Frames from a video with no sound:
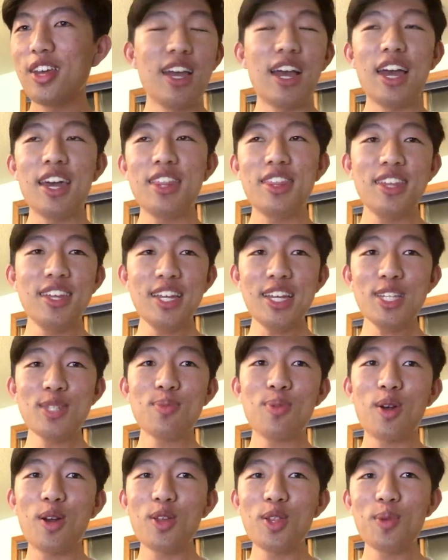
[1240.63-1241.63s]
I think it's
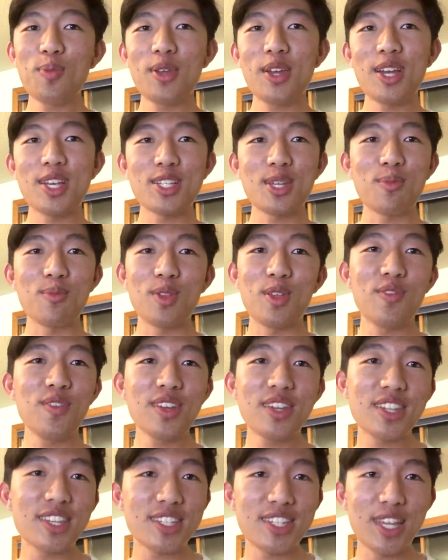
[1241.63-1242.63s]
partly because I'm living
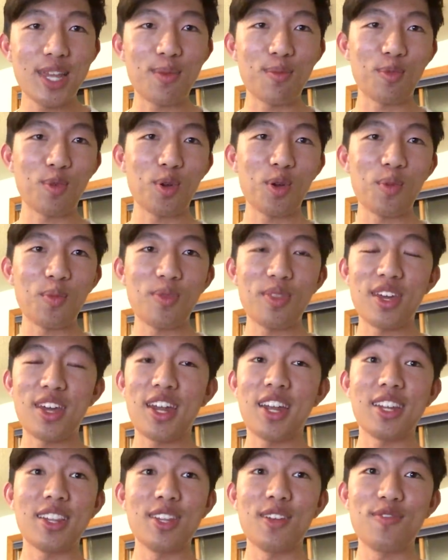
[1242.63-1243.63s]
in the same room that
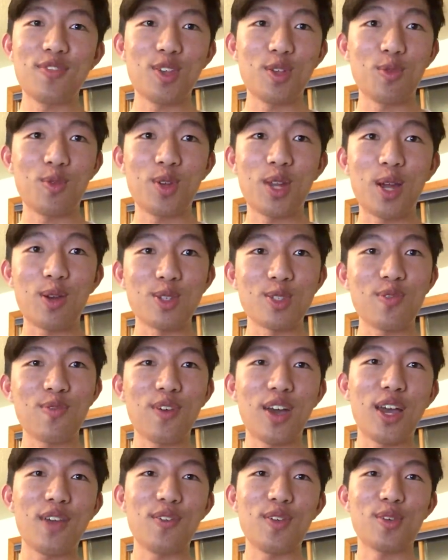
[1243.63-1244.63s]
I lived in when I was
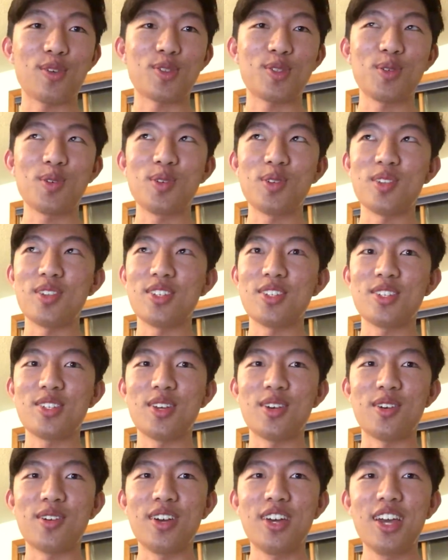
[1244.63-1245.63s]
five years old,
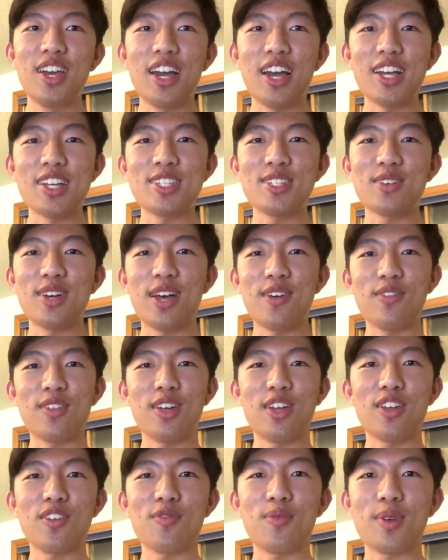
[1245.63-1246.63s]
so I still have a
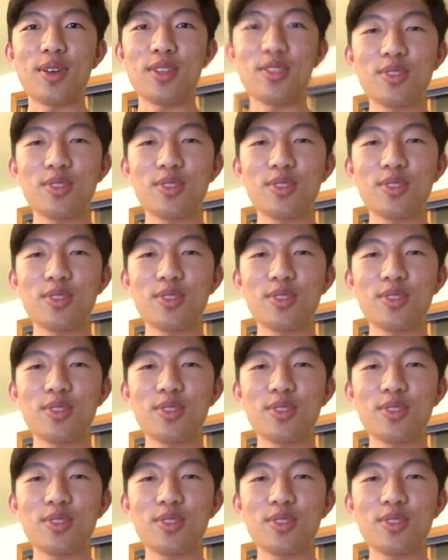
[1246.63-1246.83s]
lot of my